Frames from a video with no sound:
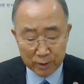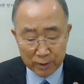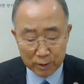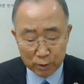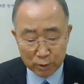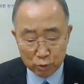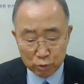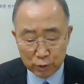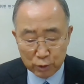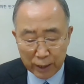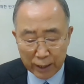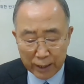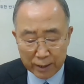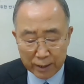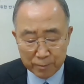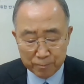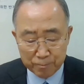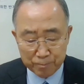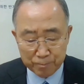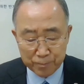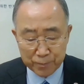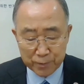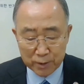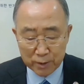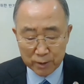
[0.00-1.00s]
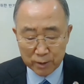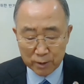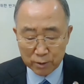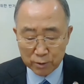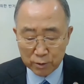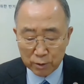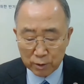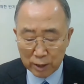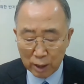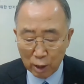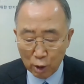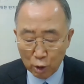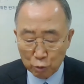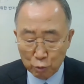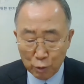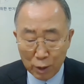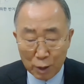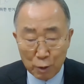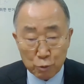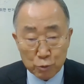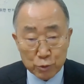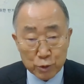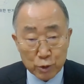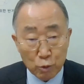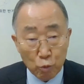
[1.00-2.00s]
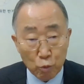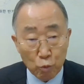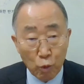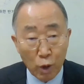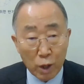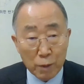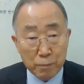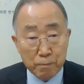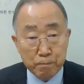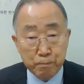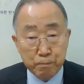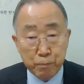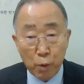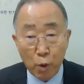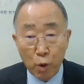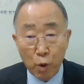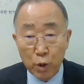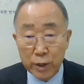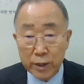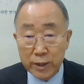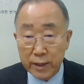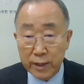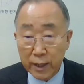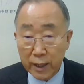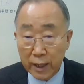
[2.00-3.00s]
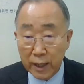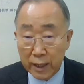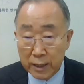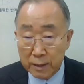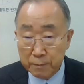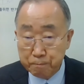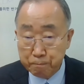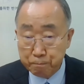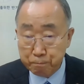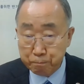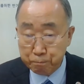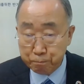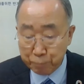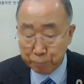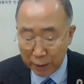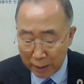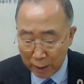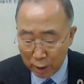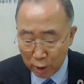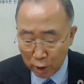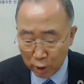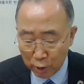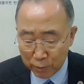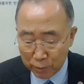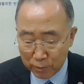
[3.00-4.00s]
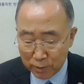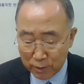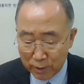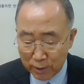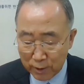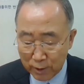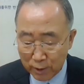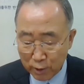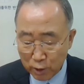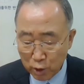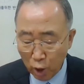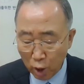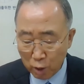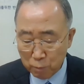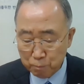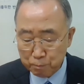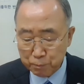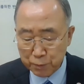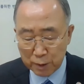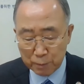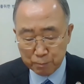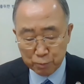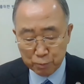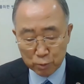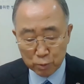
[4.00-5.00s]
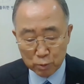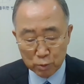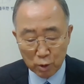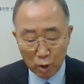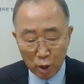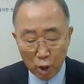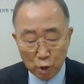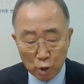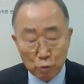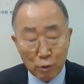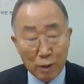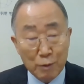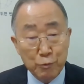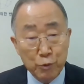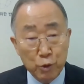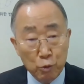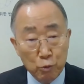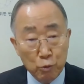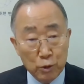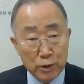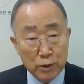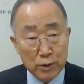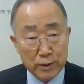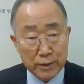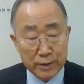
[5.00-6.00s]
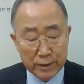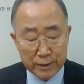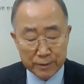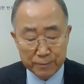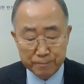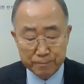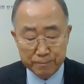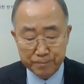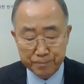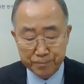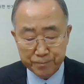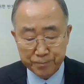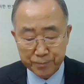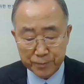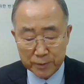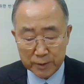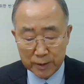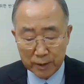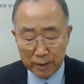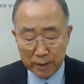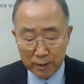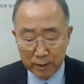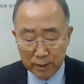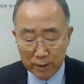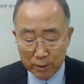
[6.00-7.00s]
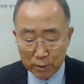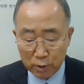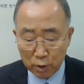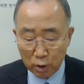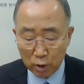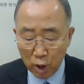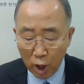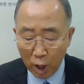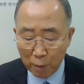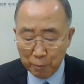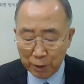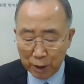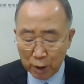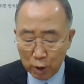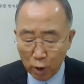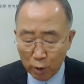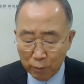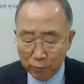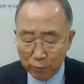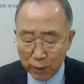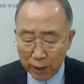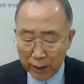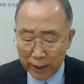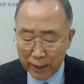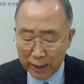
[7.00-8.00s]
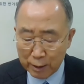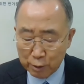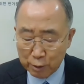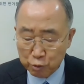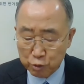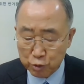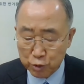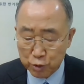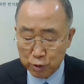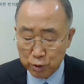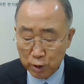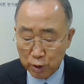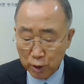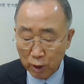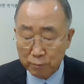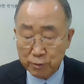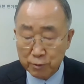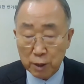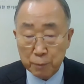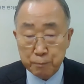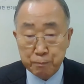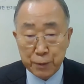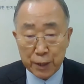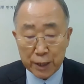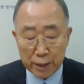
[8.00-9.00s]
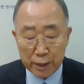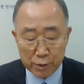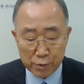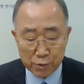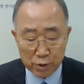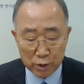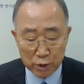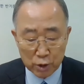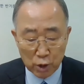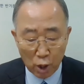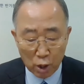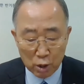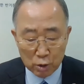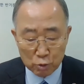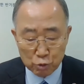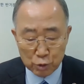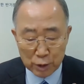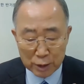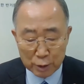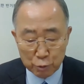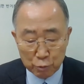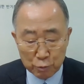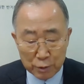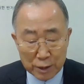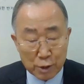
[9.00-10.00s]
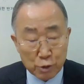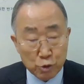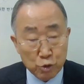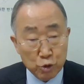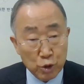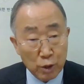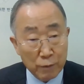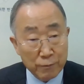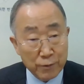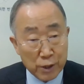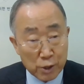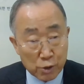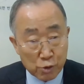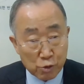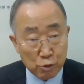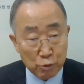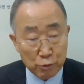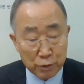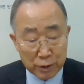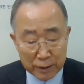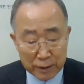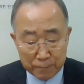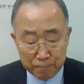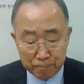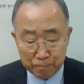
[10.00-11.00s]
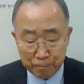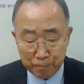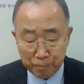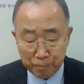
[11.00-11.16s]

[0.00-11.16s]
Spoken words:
Today, there are around 1.8 billion young people around the world. The coming of age of the biggest young generation of history